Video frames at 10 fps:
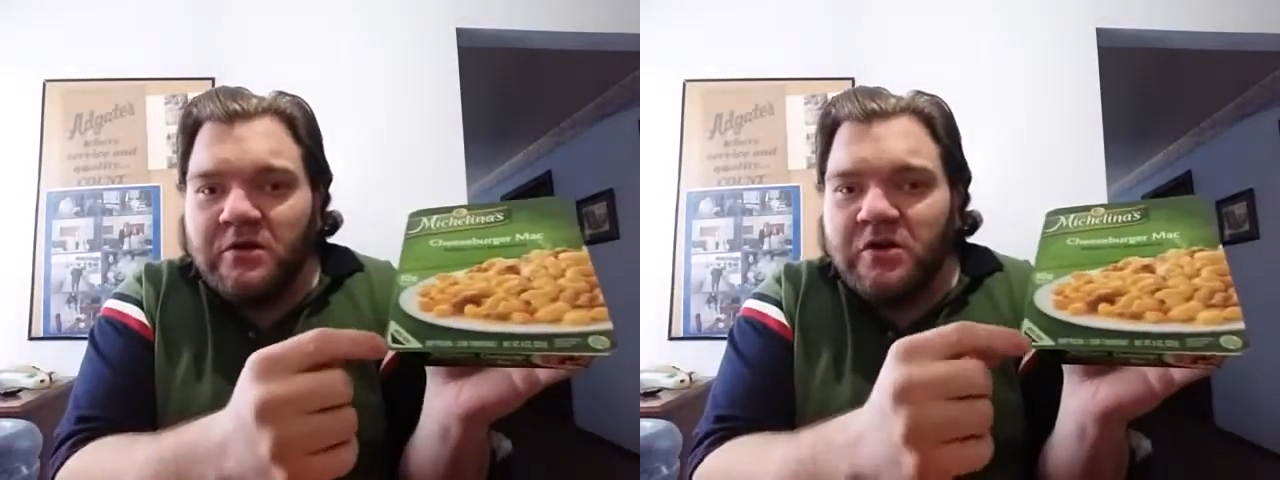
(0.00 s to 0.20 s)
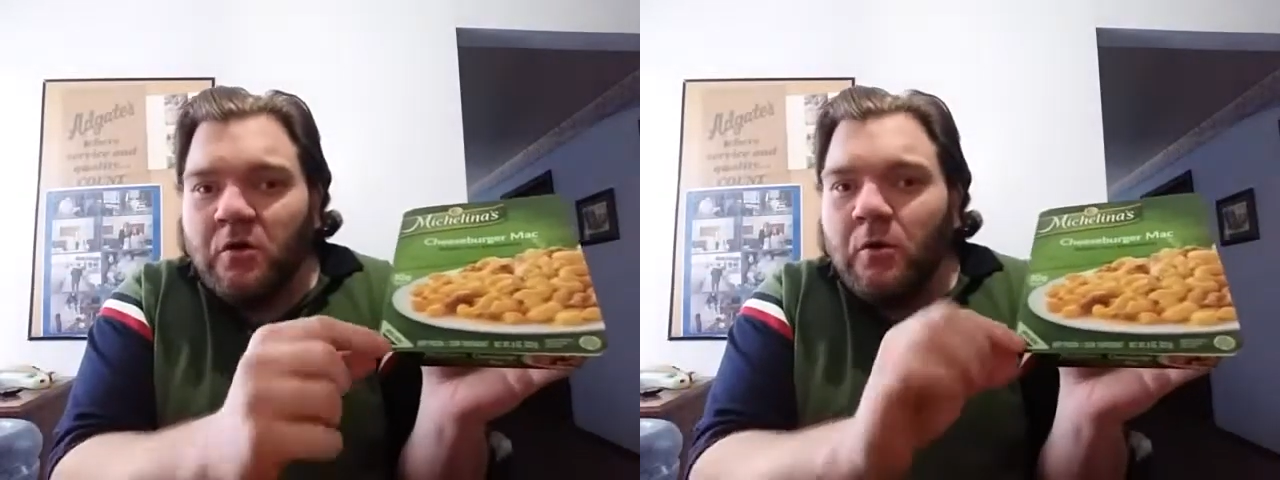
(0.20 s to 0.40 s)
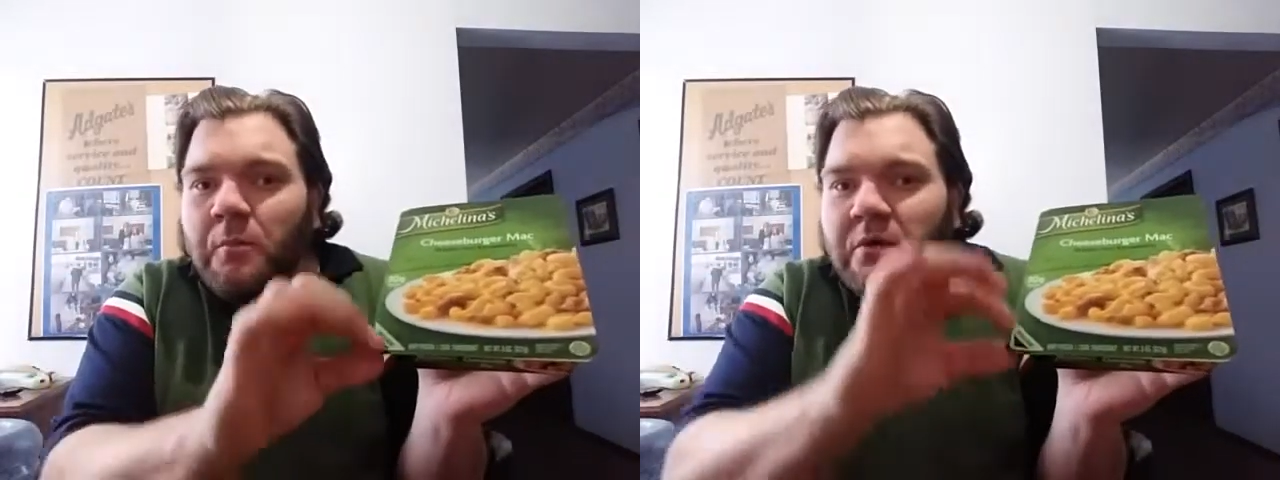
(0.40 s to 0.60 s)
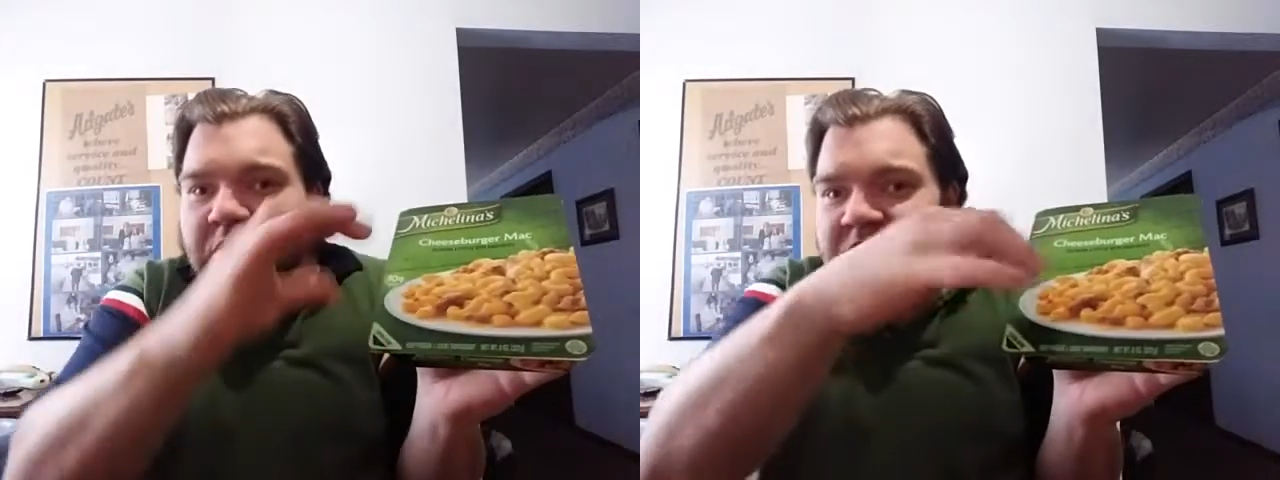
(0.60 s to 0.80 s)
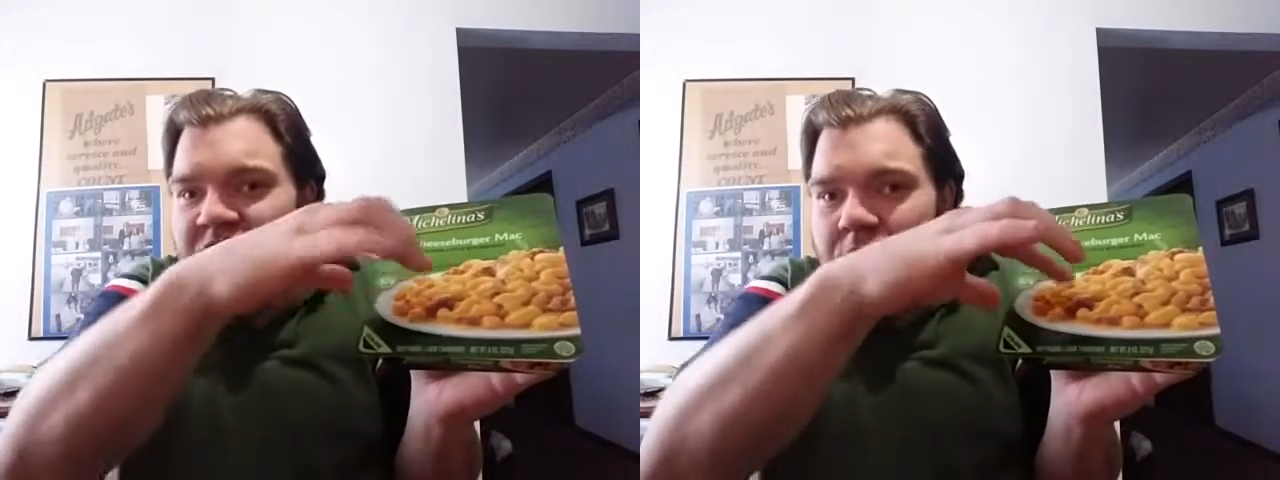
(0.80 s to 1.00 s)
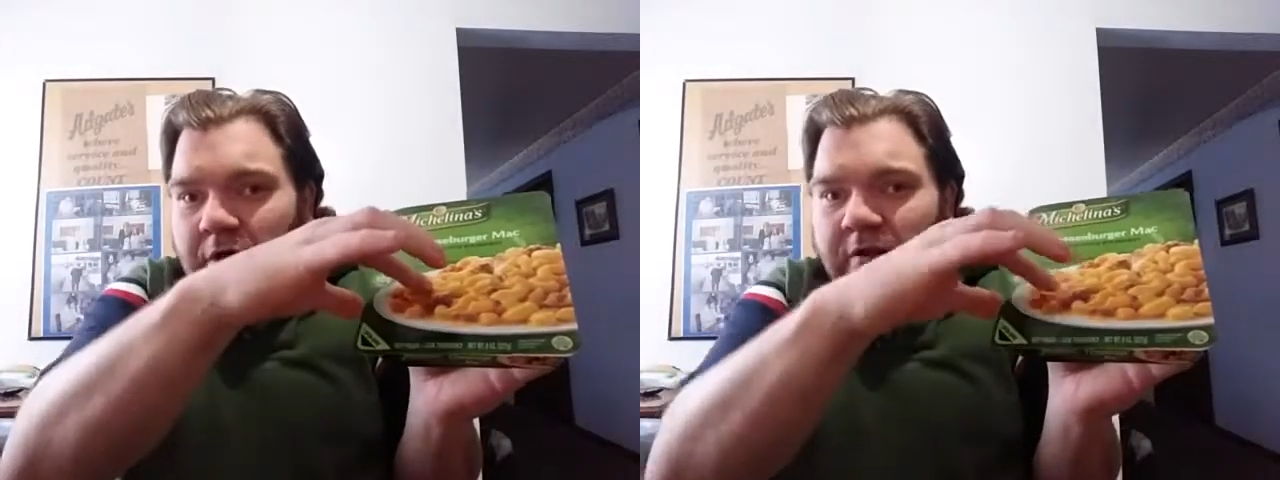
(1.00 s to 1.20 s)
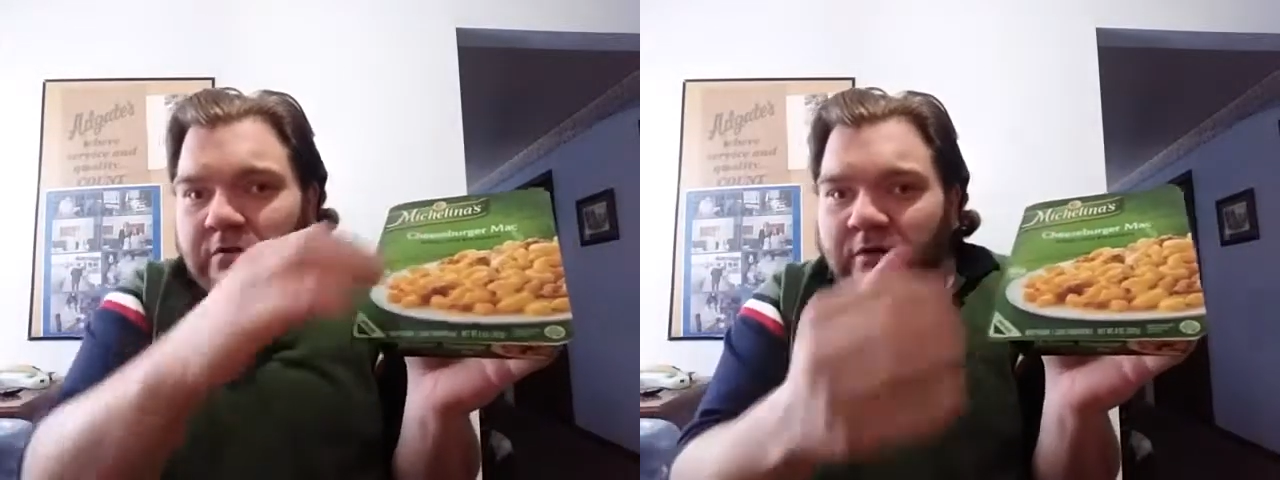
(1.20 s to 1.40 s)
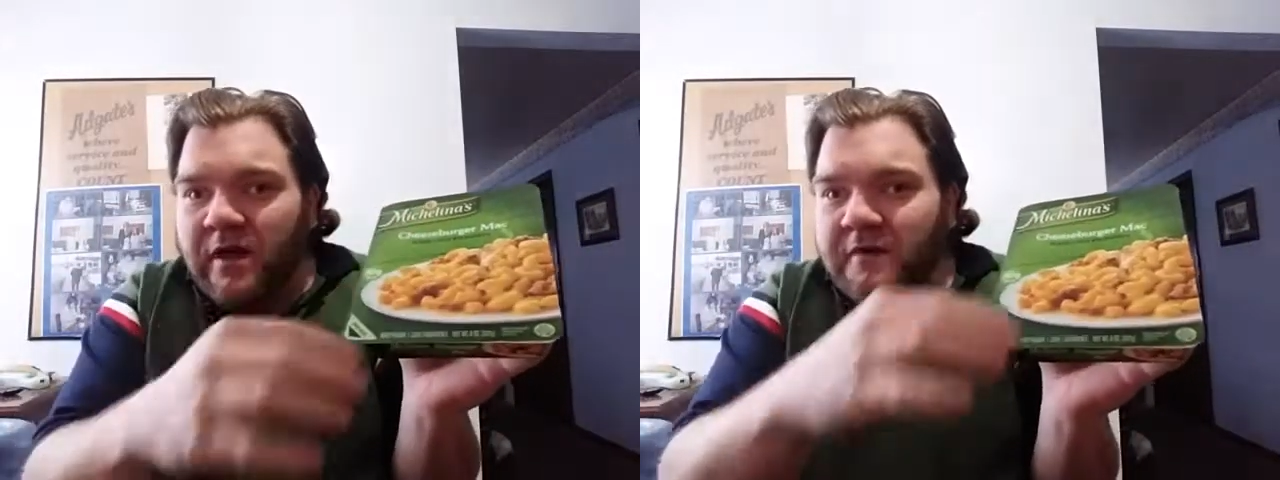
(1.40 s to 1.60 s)
You open this
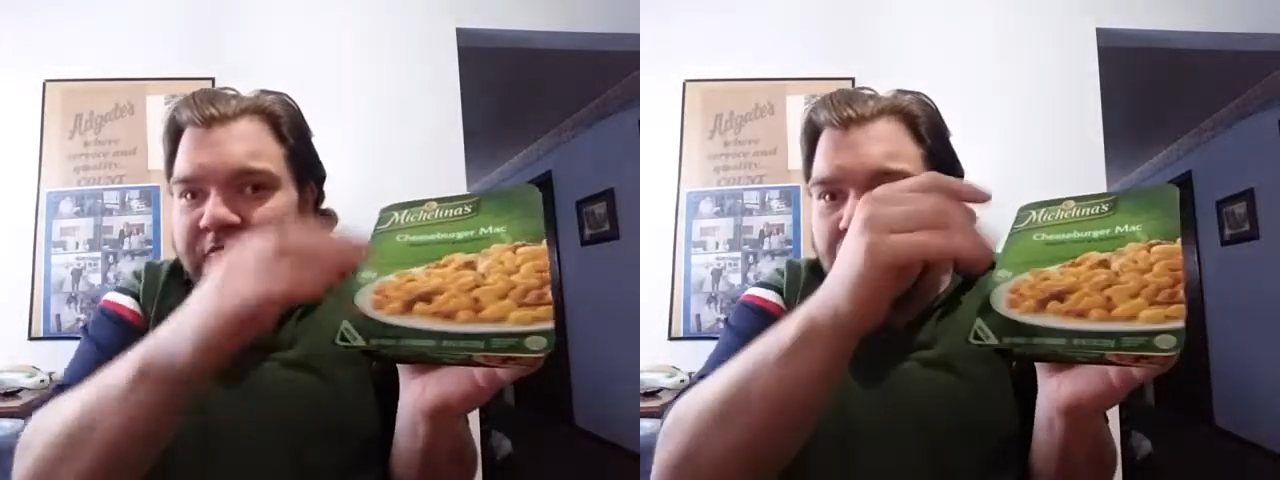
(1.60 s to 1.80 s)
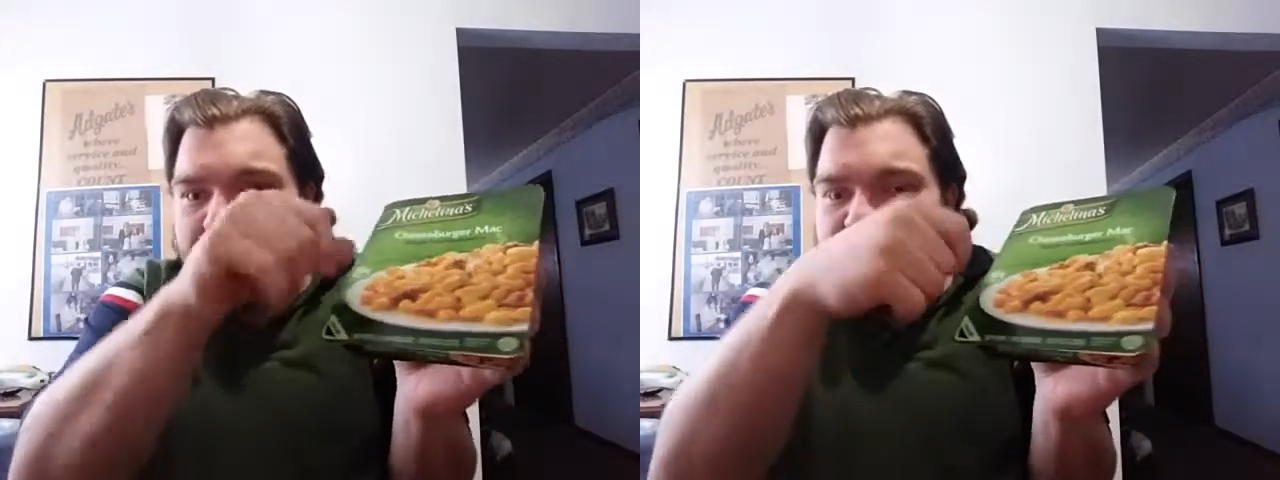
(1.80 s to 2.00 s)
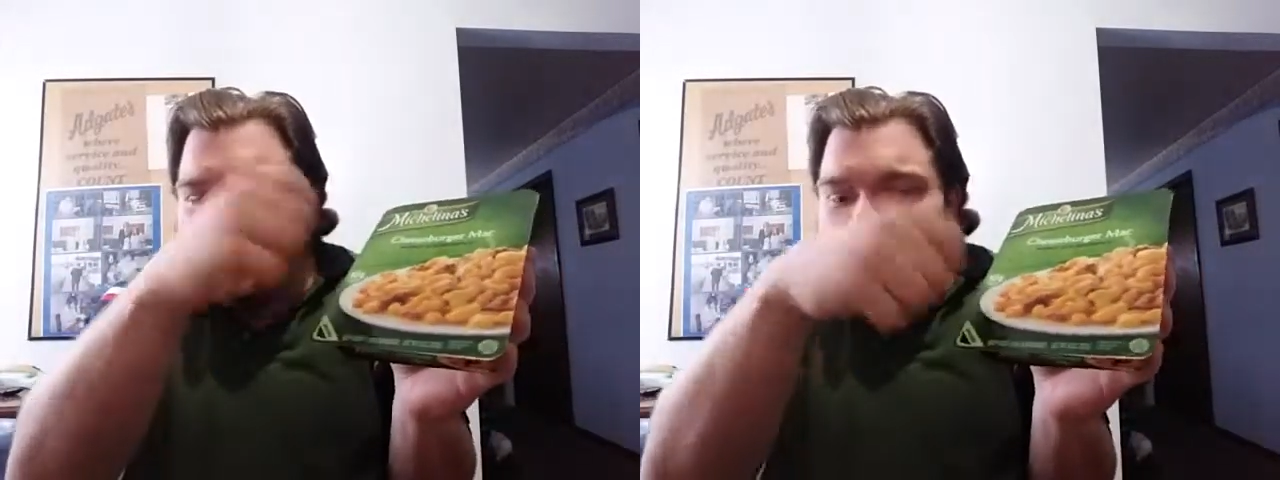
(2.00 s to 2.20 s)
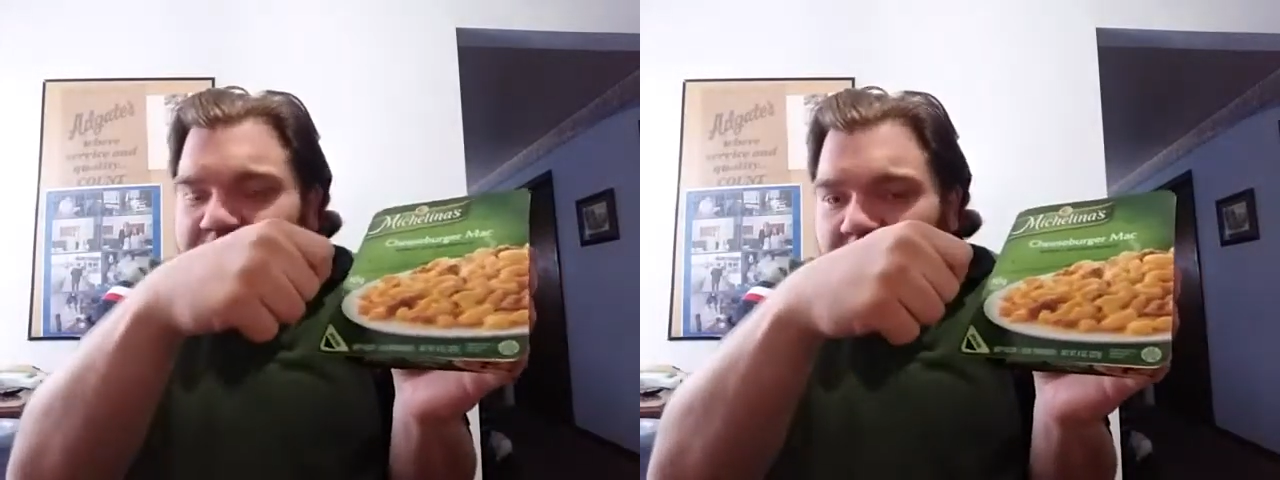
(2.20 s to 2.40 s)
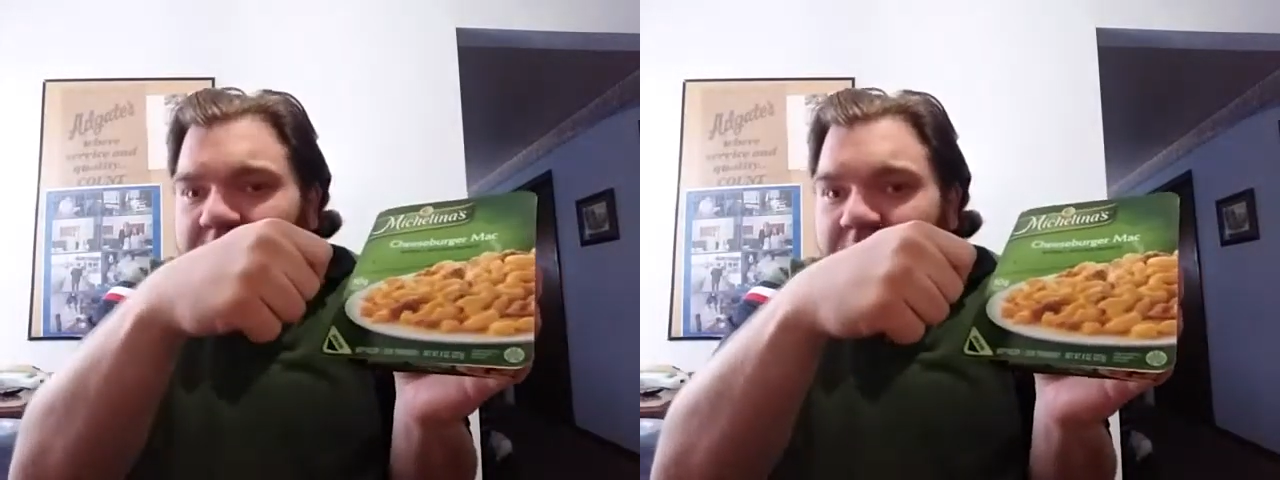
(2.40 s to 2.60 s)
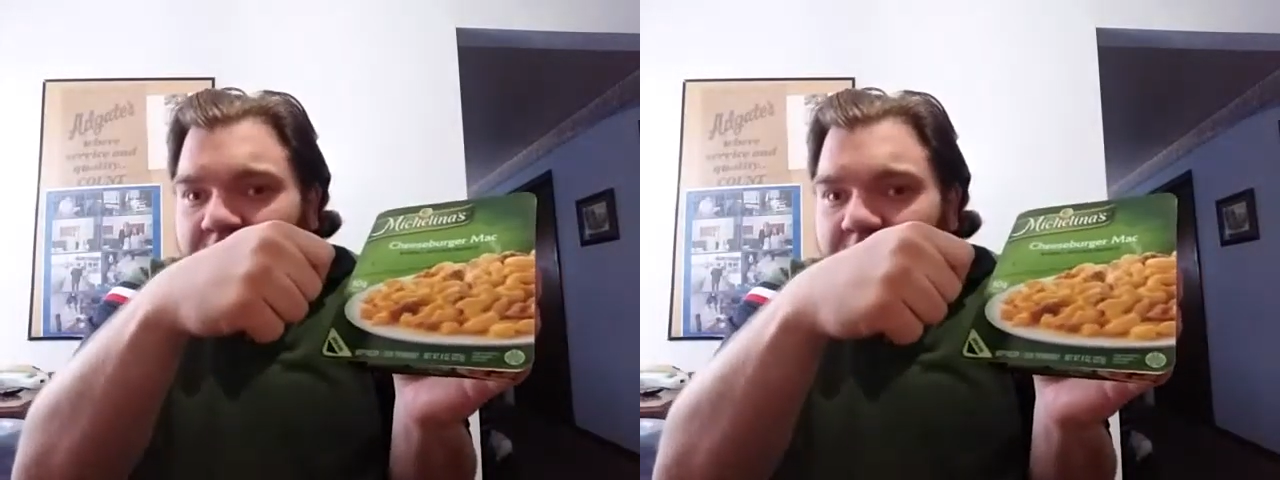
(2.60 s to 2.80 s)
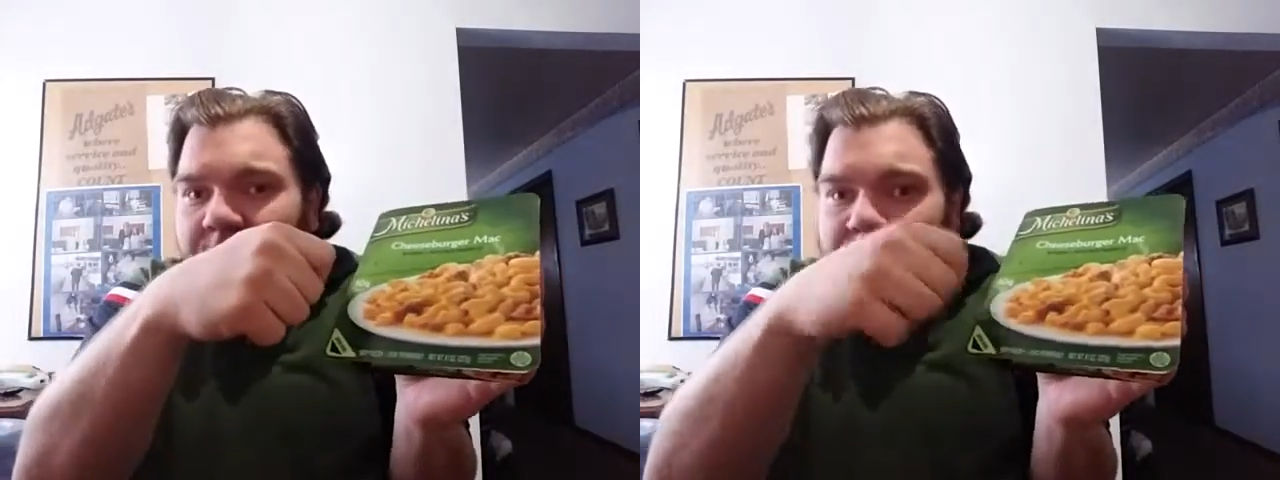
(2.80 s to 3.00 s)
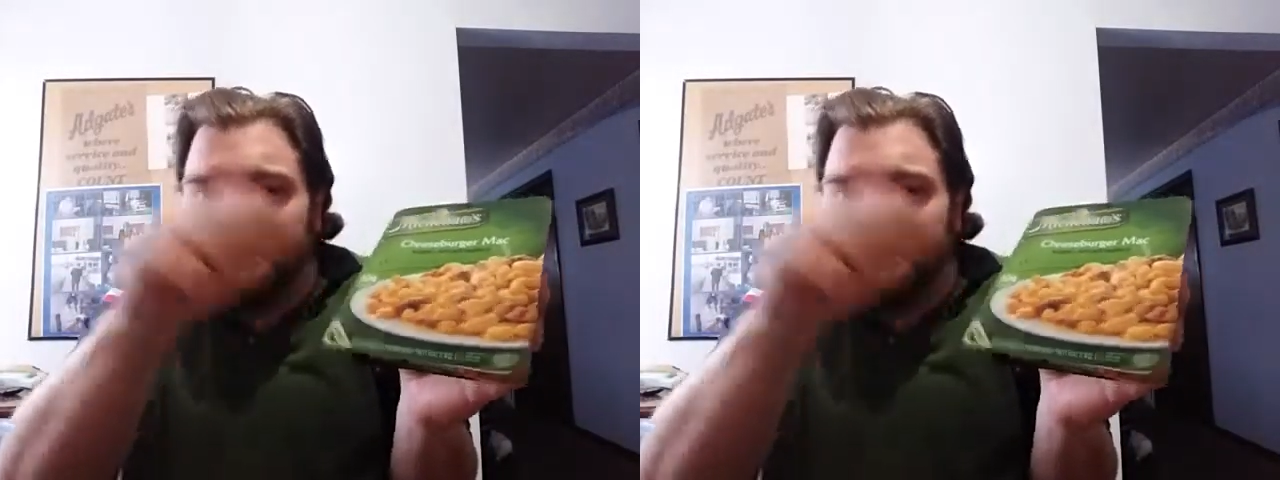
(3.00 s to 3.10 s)
slightly at first to vent it,